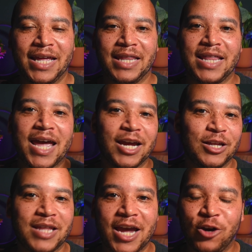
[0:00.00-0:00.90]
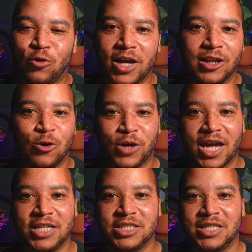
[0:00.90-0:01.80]
that that great
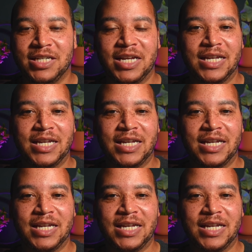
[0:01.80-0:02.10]
location